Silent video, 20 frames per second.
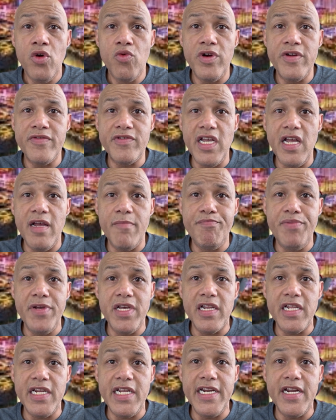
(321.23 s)
with their
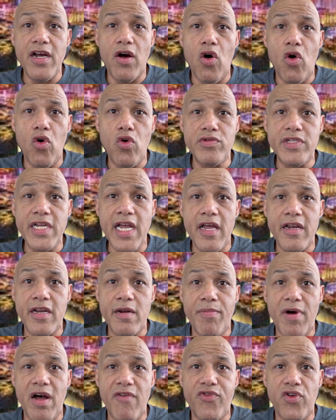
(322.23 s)
ability to hold down the
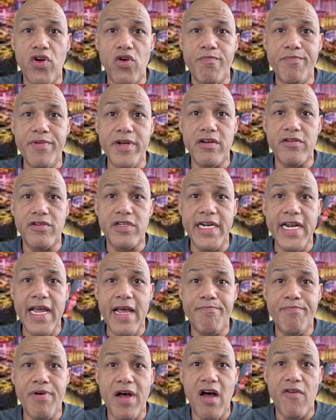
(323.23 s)
Buffalo Bills in
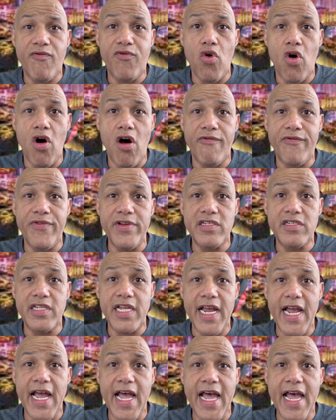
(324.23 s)
that powerful offense
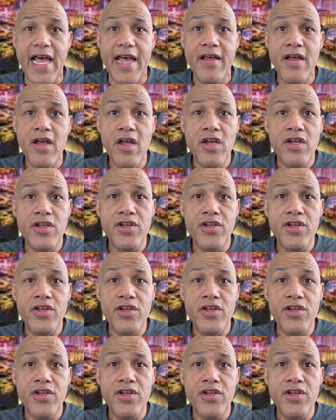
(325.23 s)
they had.